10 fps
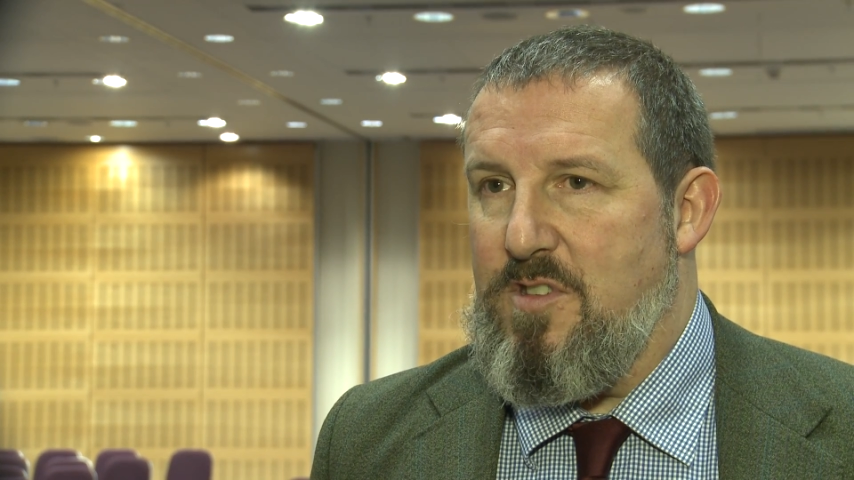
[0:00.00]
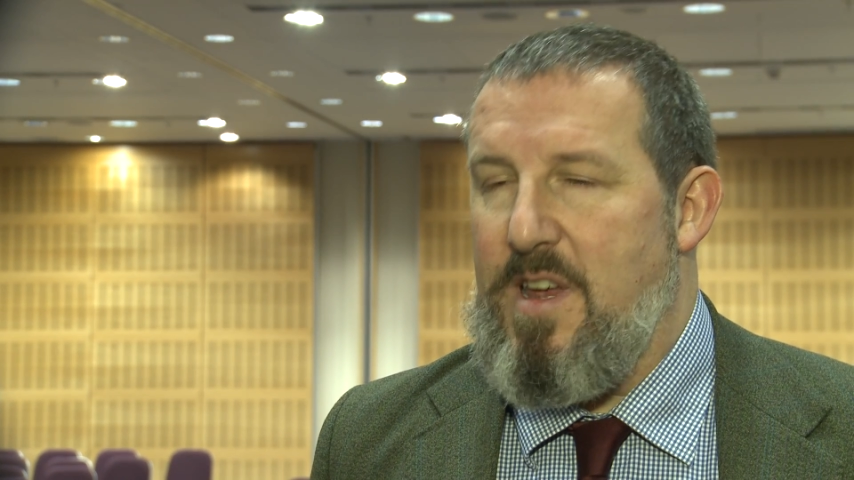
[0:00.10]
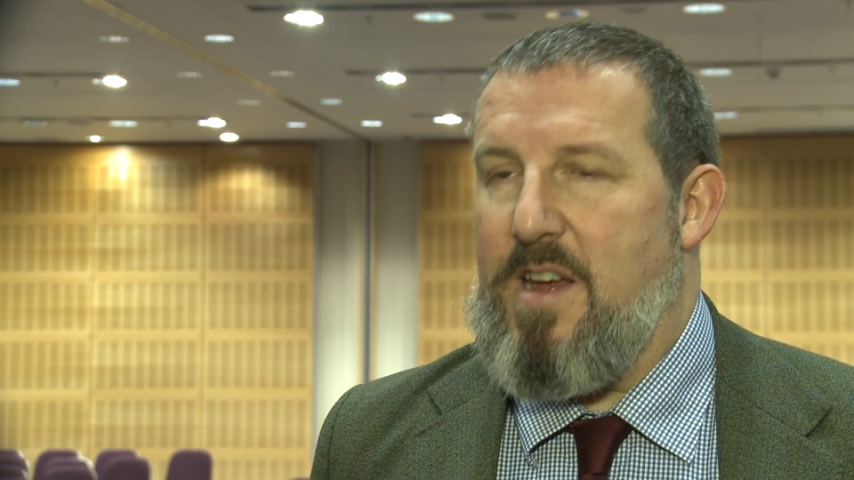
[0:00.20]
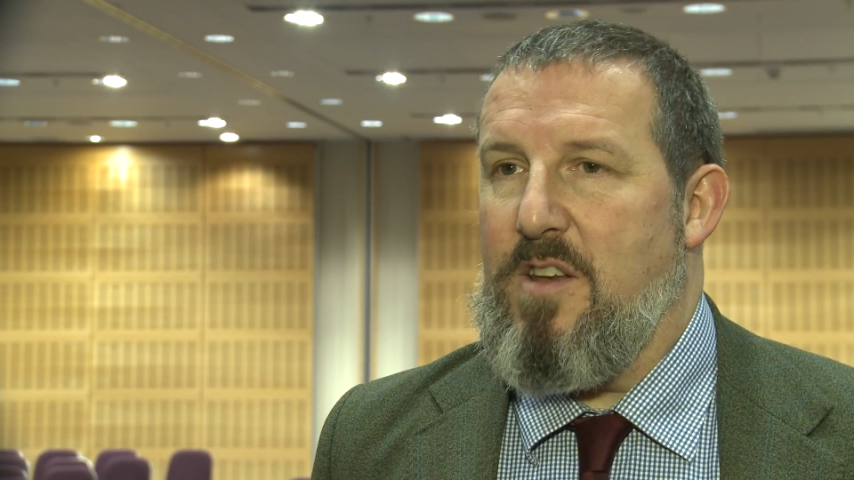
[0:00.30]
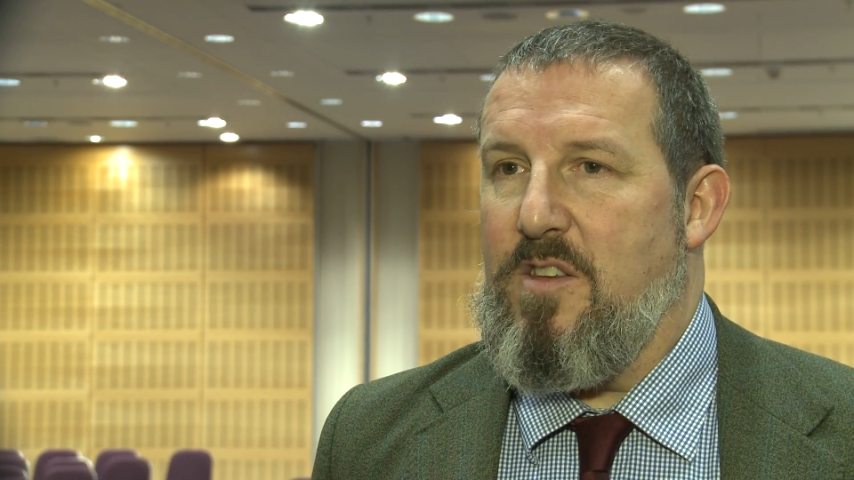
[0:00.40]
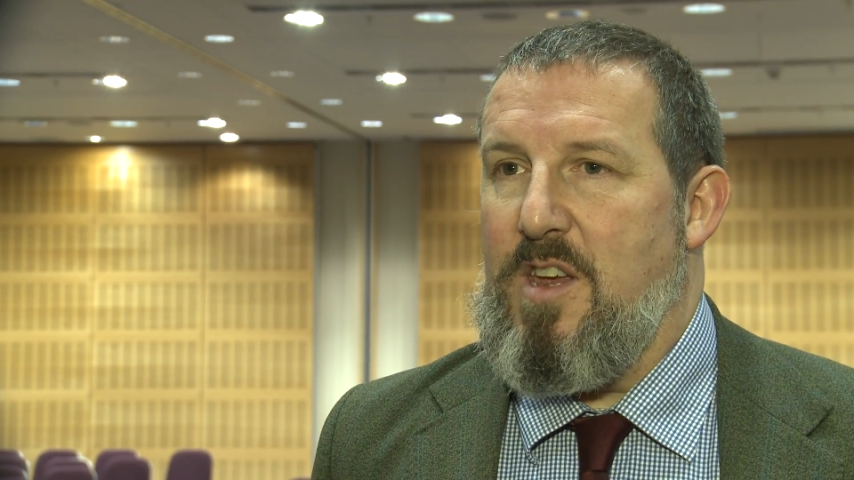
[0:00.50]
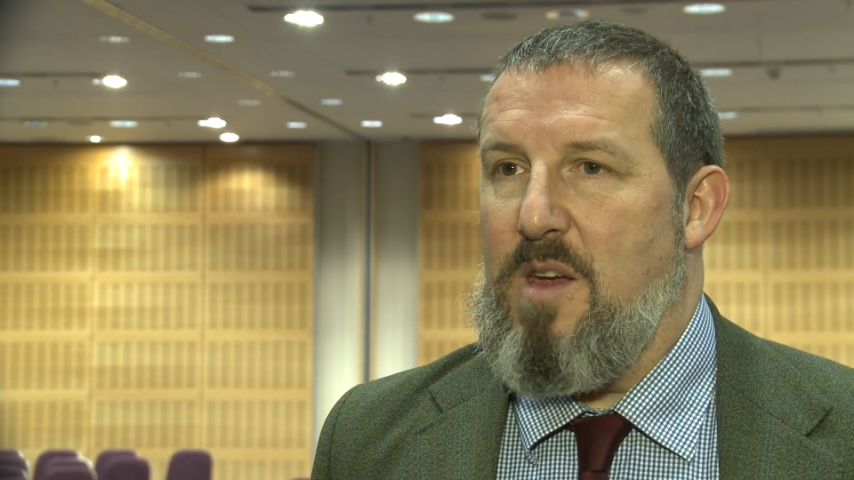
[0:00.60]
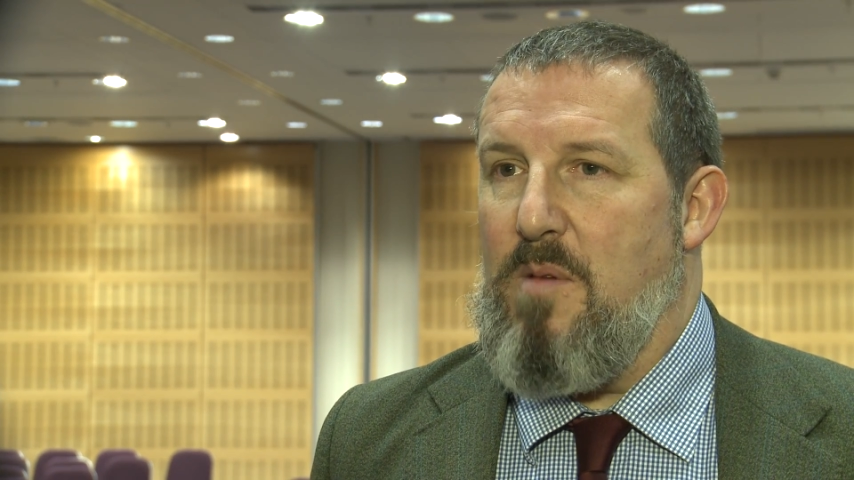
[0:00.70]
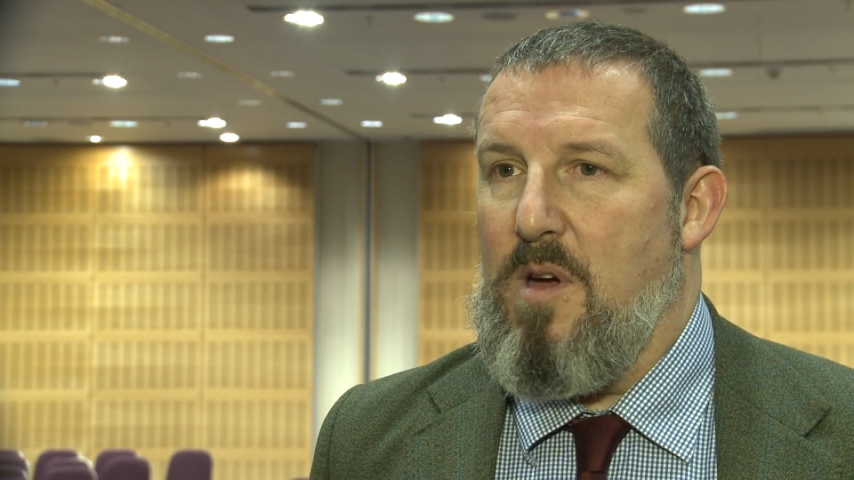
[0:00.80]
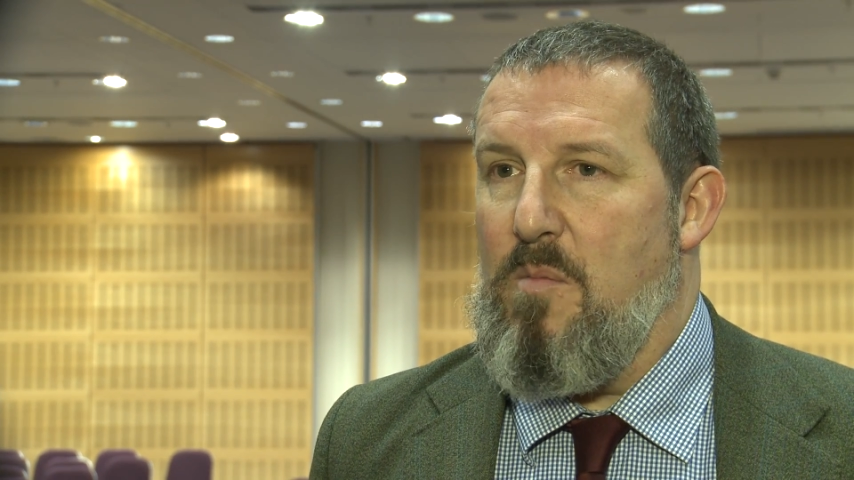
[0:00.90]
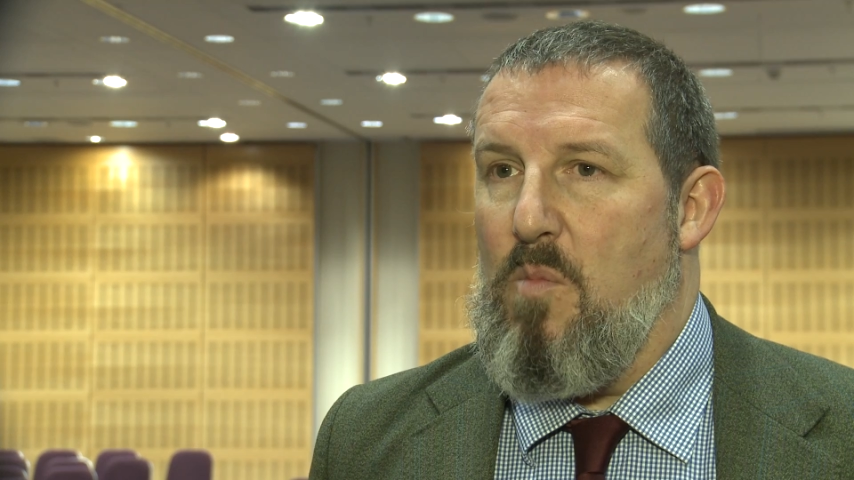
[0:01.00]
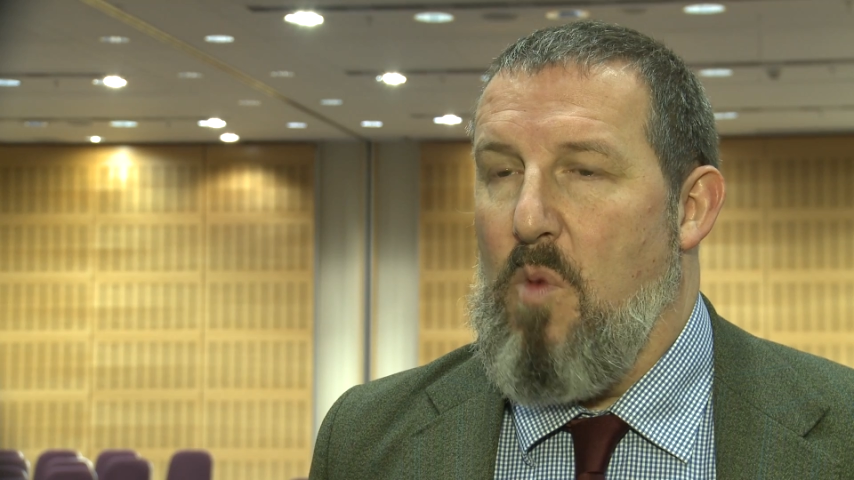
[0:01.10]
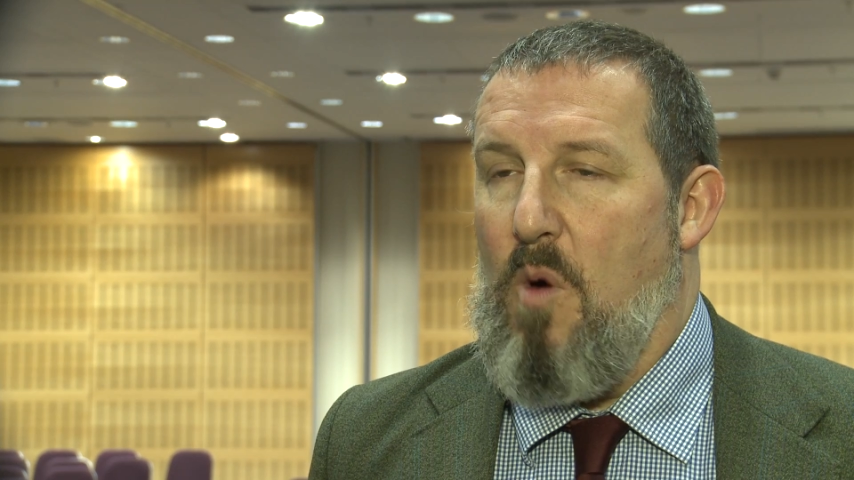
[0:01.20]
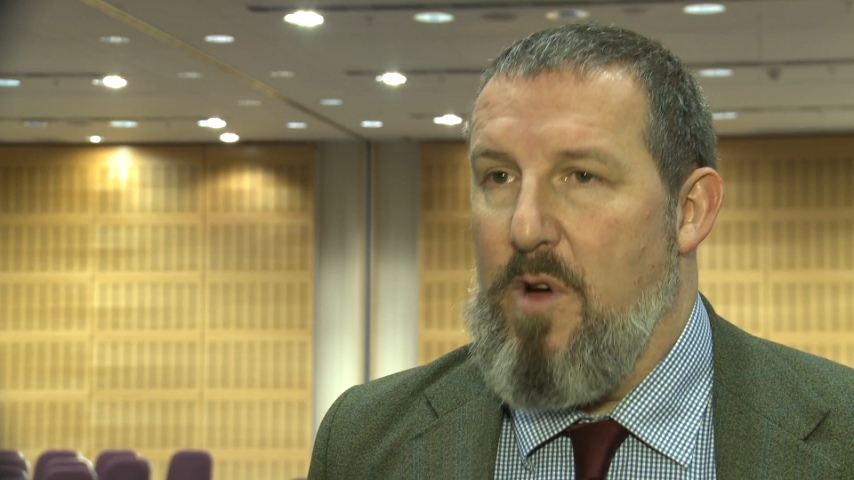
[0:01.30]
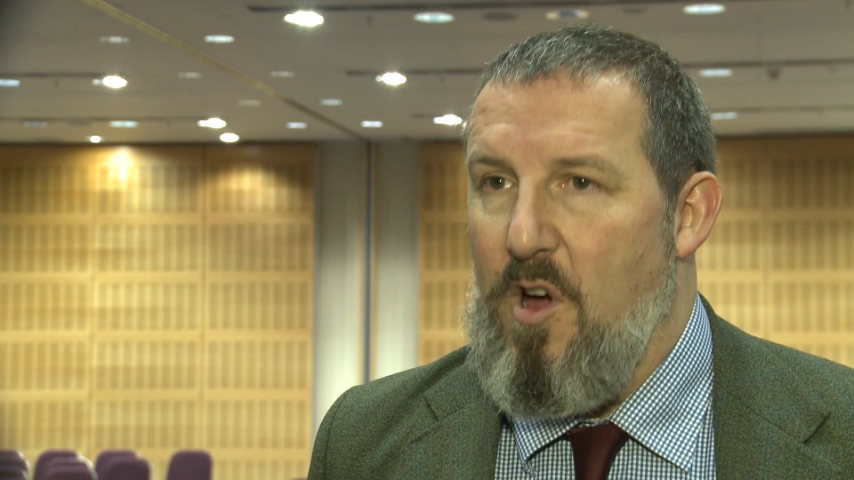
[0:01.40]
Secondly,
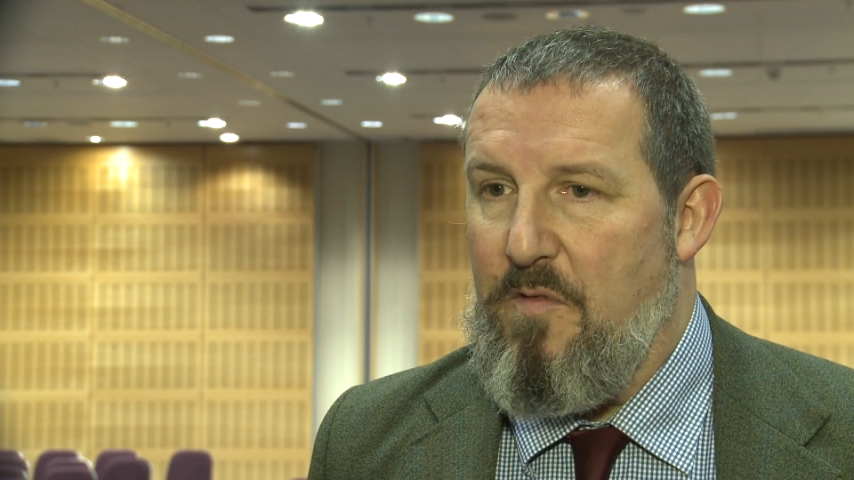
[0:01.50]
what we